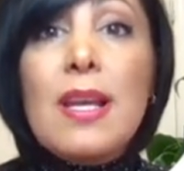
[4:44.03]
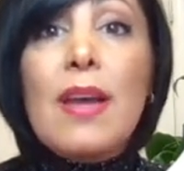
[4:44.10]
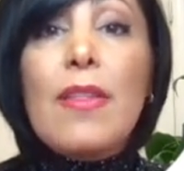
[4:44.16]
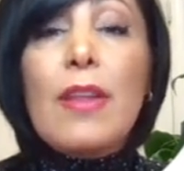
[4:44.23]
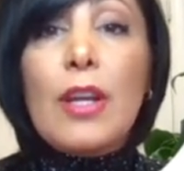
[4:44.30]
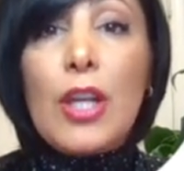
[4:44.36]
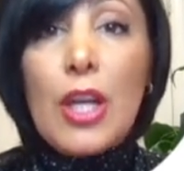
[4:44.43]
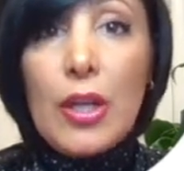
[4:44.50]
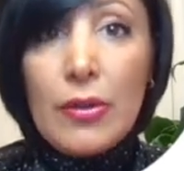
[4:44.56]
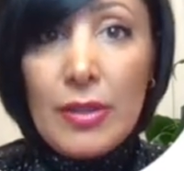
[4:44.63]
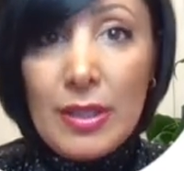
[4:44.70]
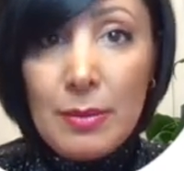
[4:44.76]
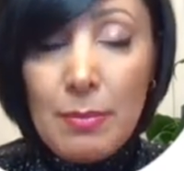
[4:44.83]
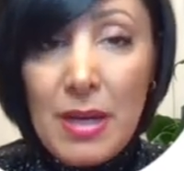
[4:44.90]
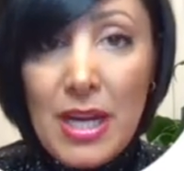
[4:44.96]
the
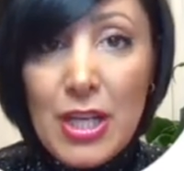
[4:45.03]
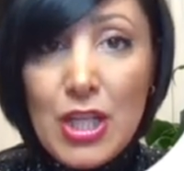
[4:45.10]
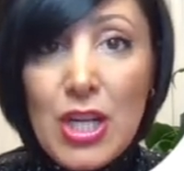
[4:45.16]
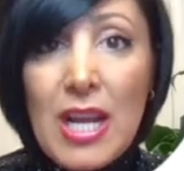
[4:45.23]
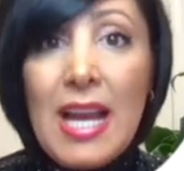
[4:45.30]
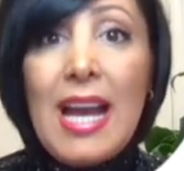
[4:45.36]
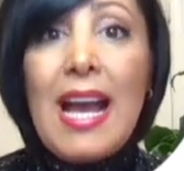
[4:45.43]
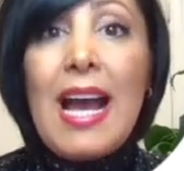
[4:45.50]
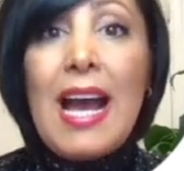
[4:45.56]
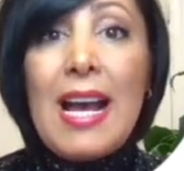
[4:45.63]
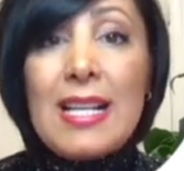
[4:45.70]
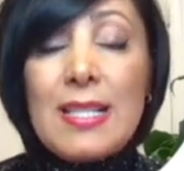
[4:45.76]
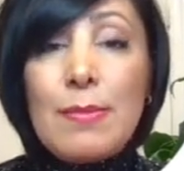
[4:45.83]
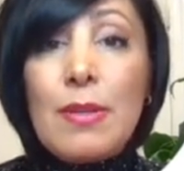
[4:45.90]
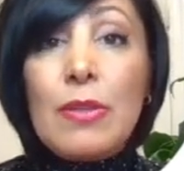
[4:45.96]
current page
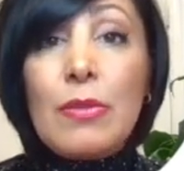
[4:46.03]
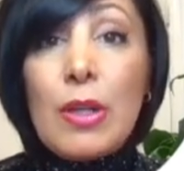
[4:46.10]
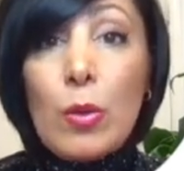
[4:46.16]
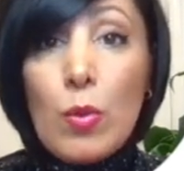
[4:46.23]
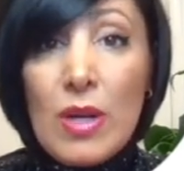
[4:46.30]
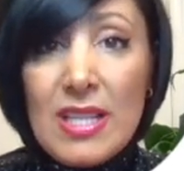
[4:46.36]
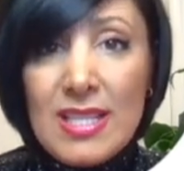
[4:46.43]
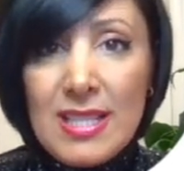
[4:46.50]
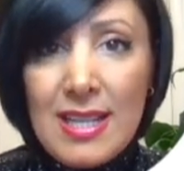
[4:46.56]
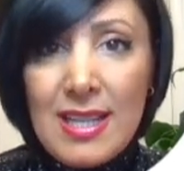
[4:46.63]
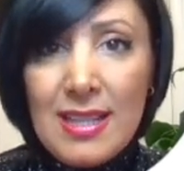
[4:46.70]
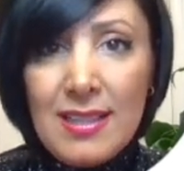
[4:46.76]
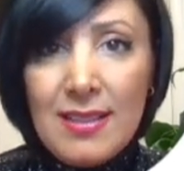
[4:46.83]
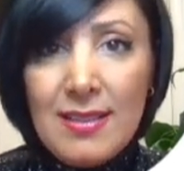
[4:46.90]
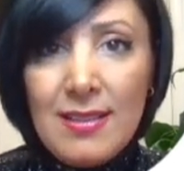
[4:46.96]
has been requested